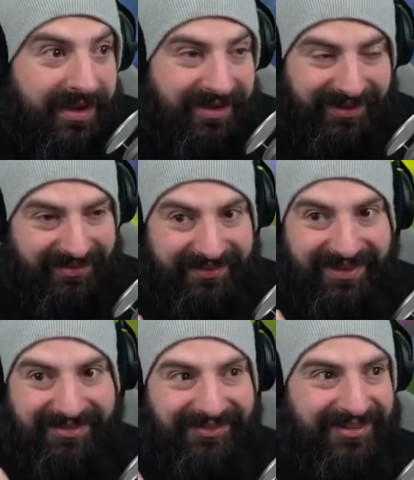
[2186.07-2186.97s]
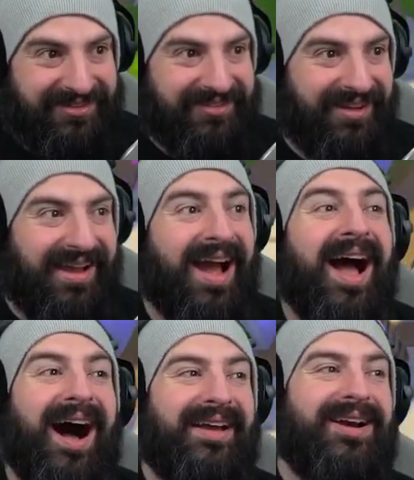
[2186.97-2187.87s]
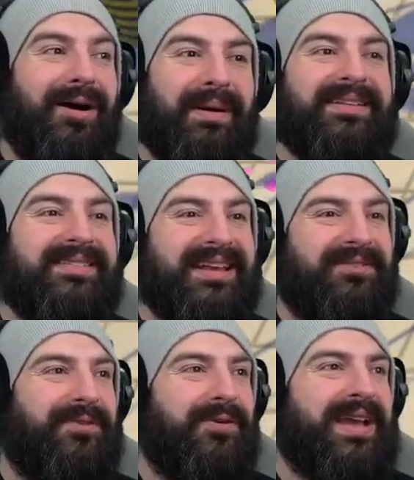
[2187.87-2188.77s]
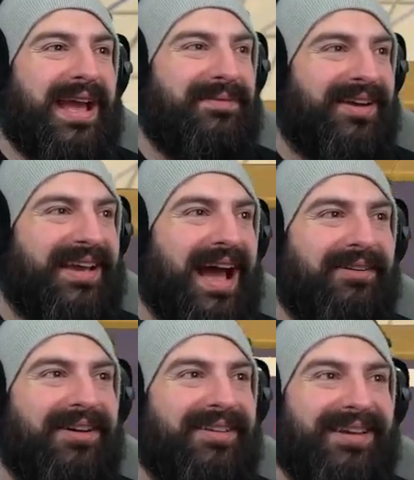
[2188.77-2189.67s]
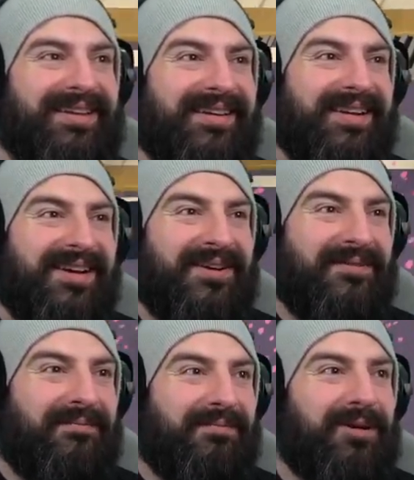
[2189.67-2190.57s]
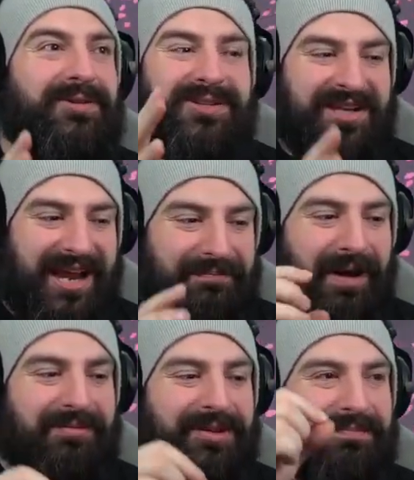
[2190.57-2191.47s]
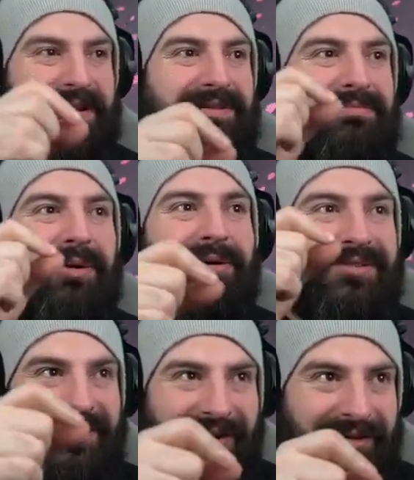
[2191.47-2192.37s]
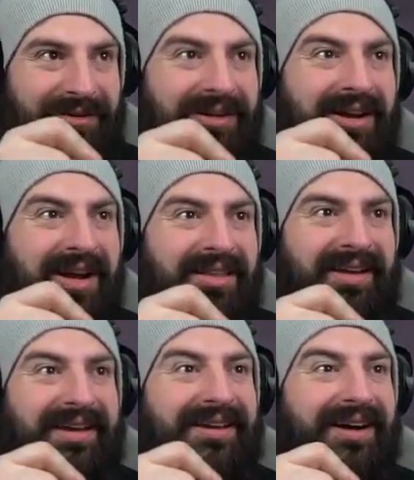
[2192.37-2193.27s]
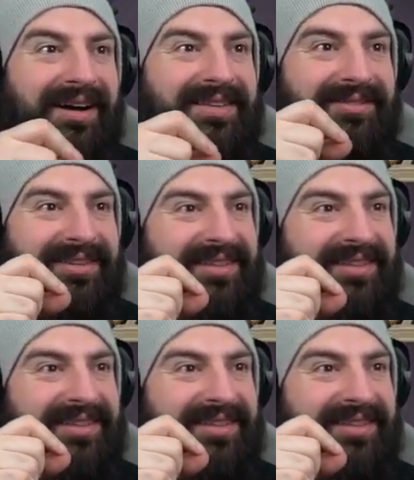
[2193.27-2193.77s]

I love this game so much. It's I, I can't wait to see the full game and like how it like will shape up to be more so like I'd love to